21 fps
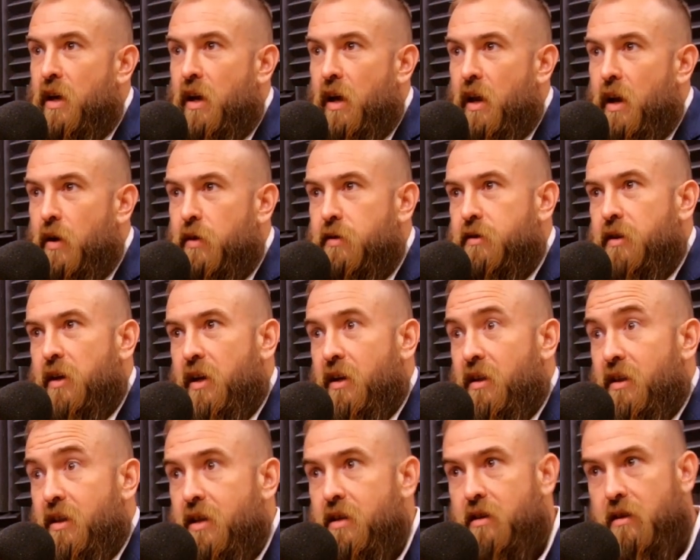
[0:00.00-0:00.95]
And I was
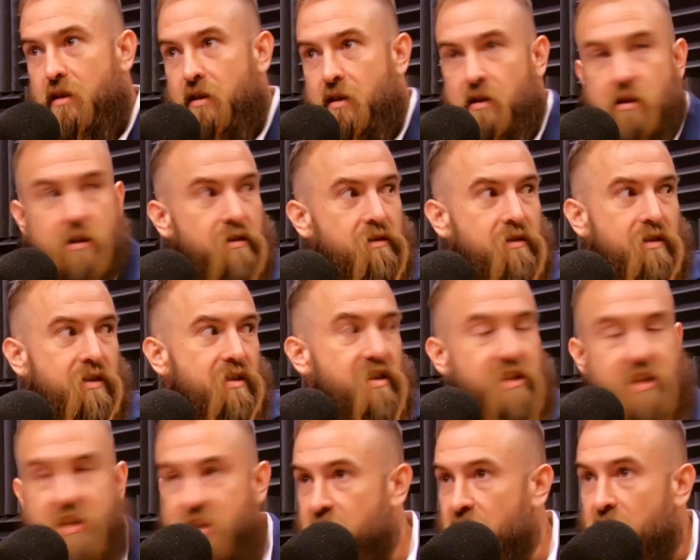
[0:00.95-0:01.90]
like, this
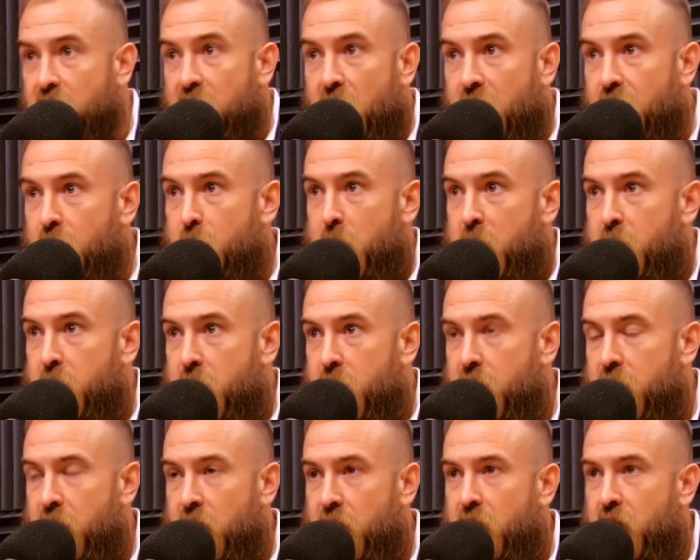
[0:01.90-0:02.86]
is a government
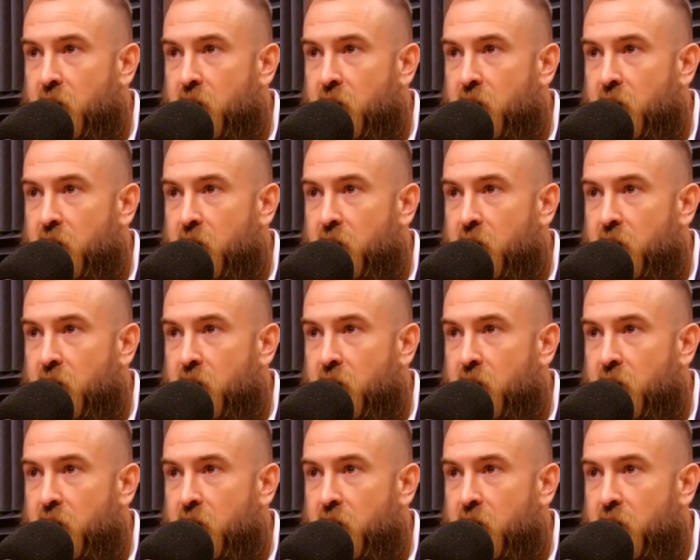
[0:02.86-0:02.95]
building?